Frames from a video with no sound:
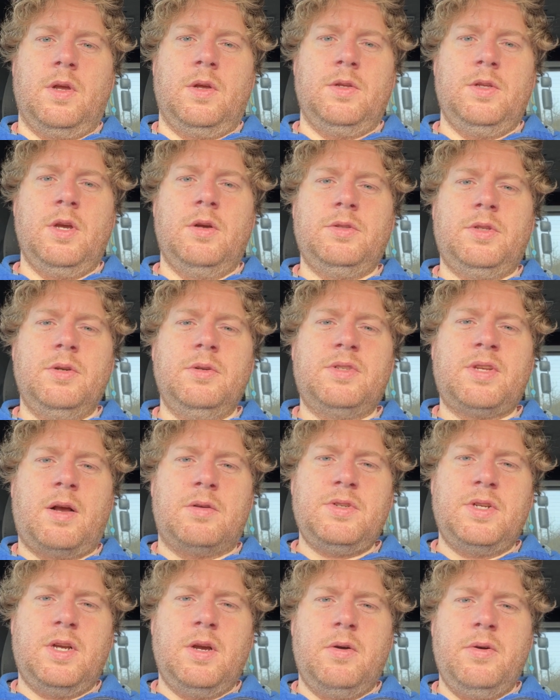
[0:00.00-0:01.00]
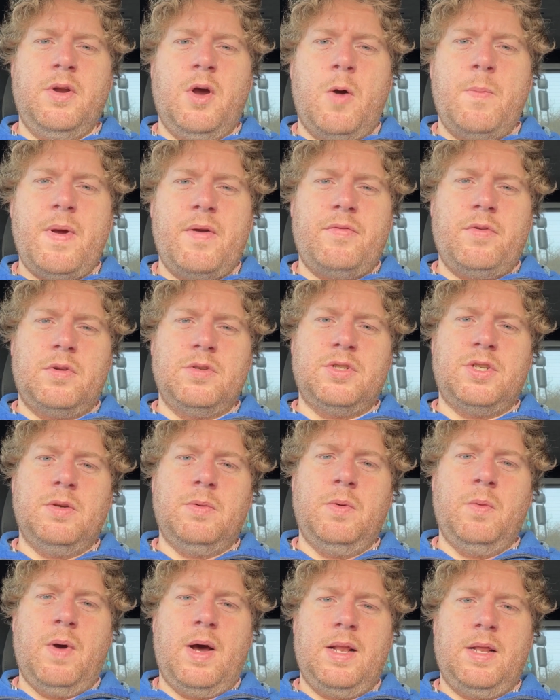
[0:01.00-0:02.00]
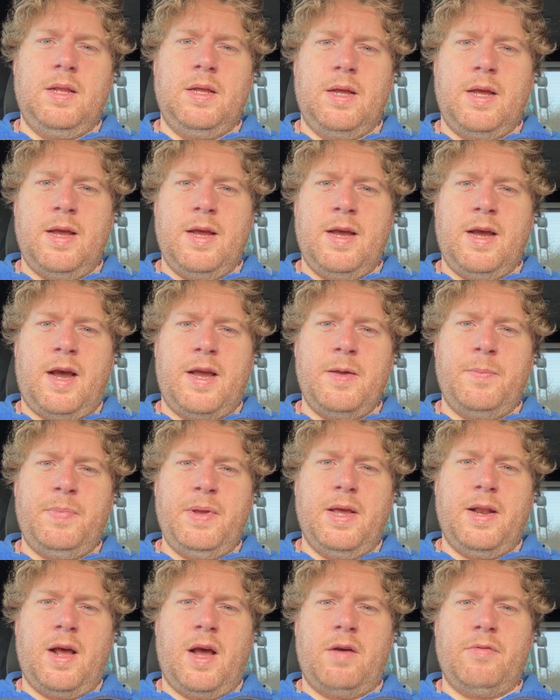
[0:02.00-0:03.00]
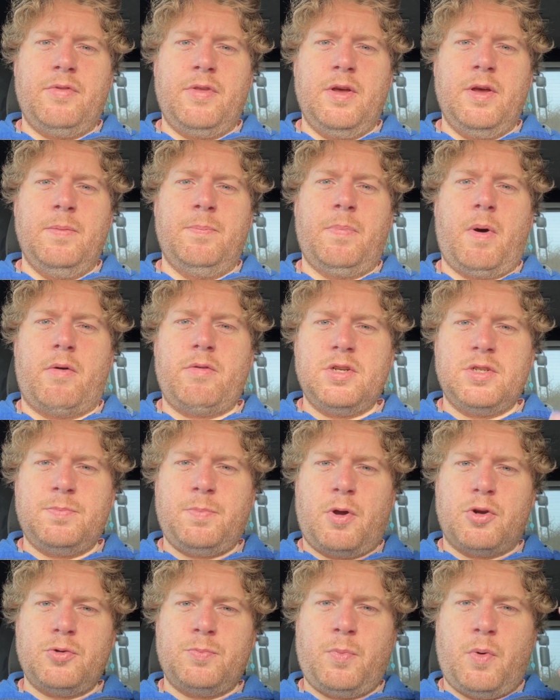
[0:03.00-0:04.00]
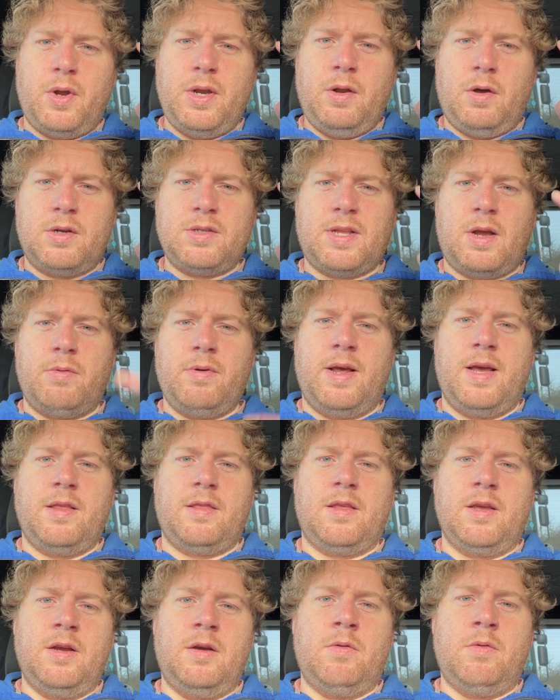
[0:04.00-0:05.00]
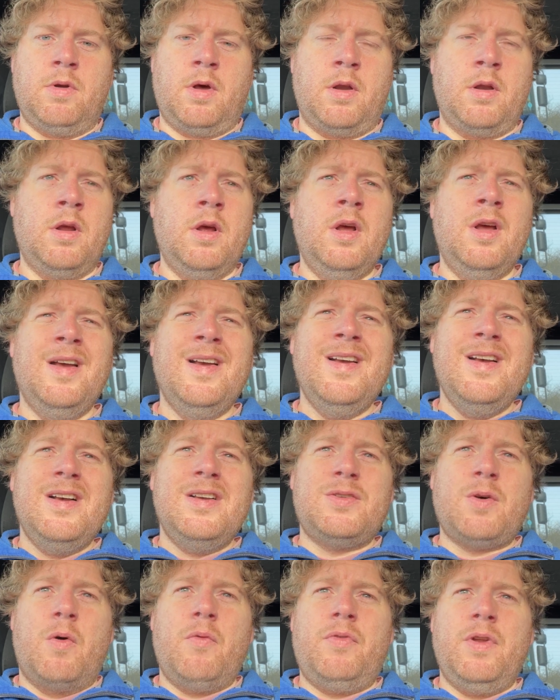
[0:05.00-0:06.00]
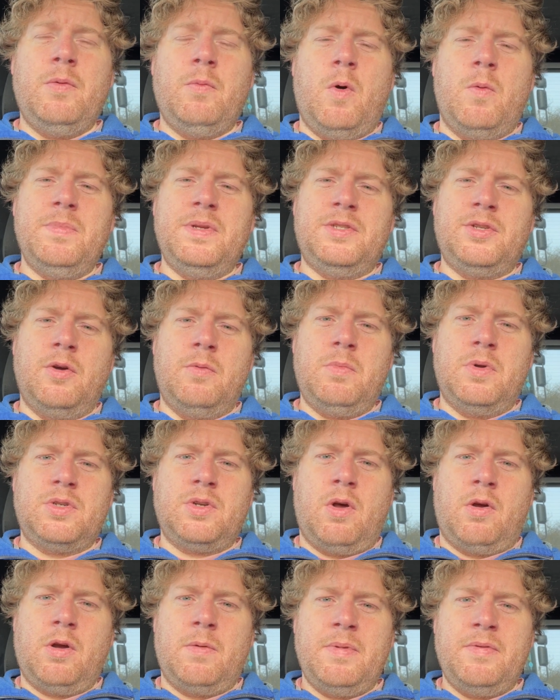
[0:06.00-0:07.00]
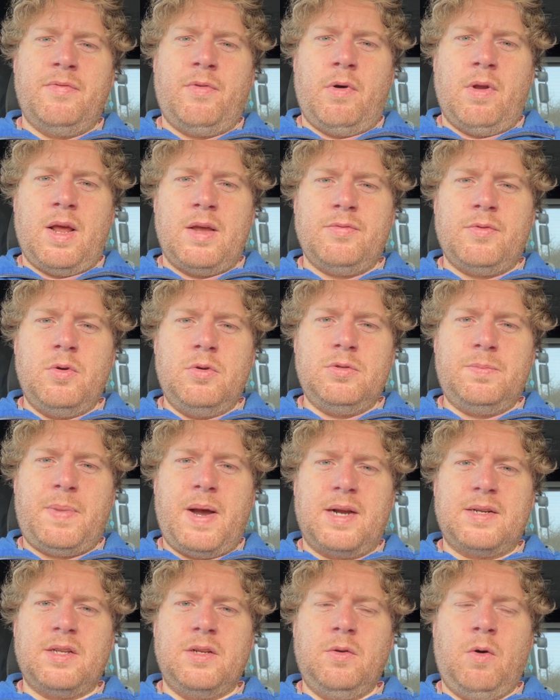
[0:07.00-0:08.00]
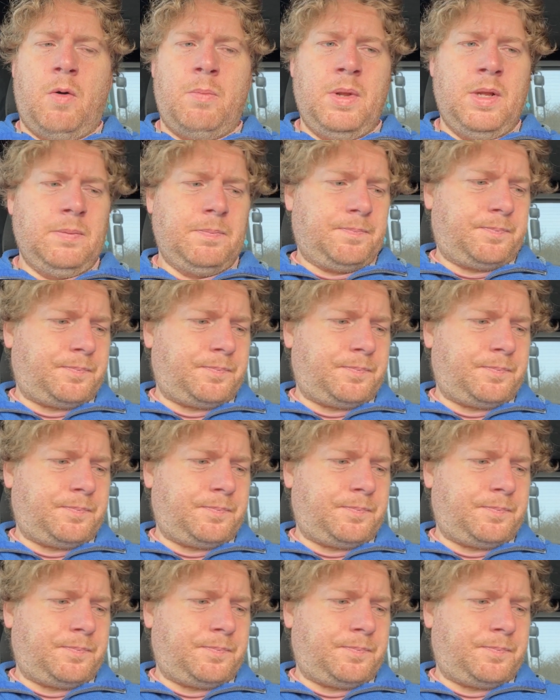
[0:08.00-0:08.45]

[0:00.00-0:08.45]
Yo dudes, how's it going? Hope everyone's doing well. I appear to have the Boris Posh Boy lockdown thing going on, so hopefully it won't be too much longer before life goes back to normal.